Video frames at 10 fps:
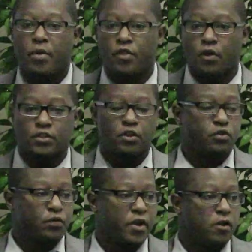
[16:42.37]
But those
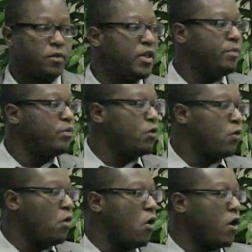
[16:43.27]
are the three only people
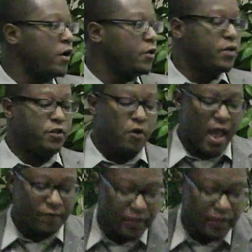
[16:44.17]
who don't